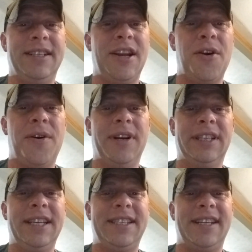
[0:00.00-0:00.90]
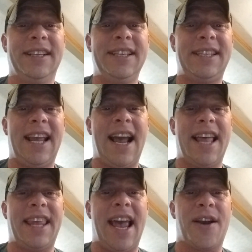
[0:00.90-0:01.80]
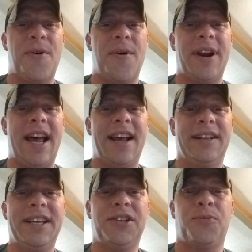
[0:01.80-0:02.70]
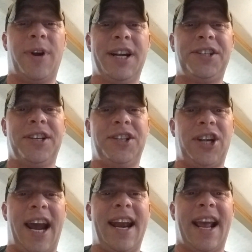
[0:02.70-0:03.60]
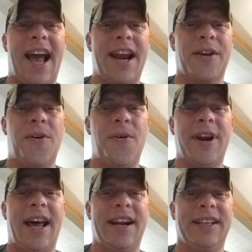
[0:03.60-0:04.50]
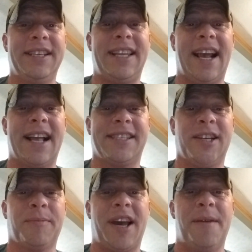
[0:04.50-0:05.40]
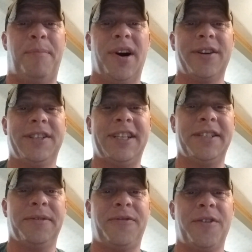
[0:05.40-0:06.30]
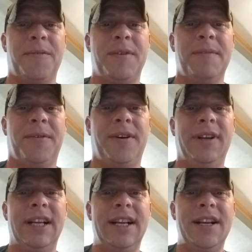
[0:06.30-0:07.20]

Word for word: you know, at least at least they got that going on. At least Russia and China got it going on. At least they got some kind of bunker systems for their people.